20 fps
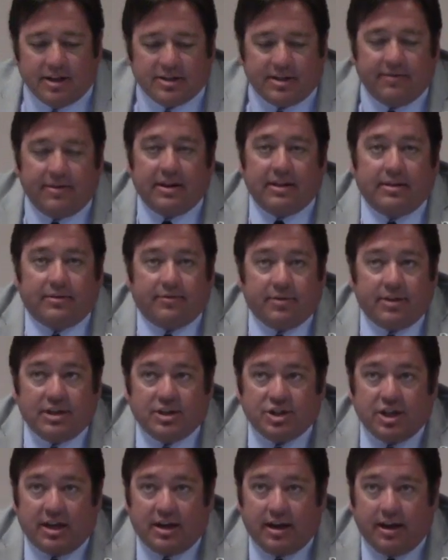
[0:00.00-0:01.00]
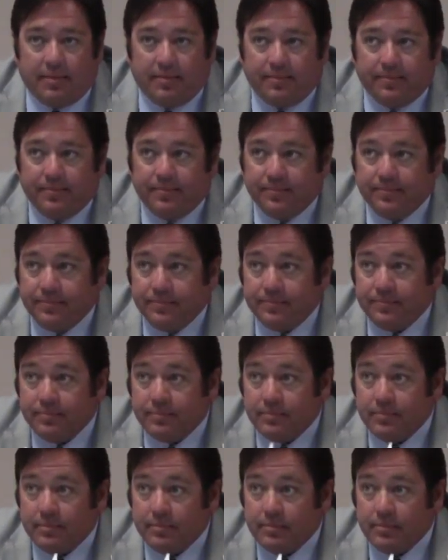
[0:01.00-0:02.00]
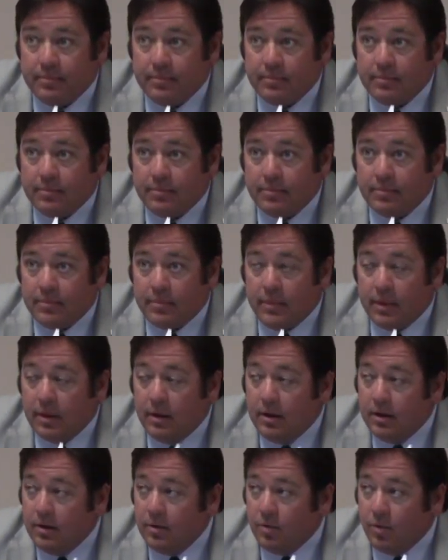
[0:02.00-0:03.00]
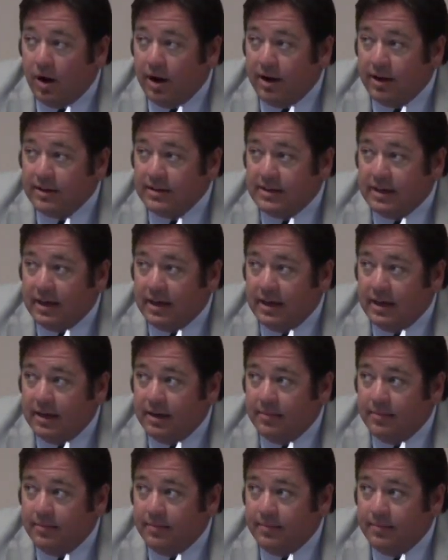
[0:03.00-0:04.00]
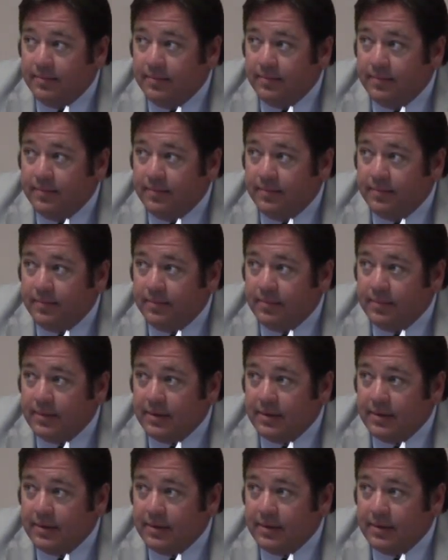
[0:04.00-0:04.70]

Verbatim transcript: else have anything for the agenda? Here Right on time. Hi. um,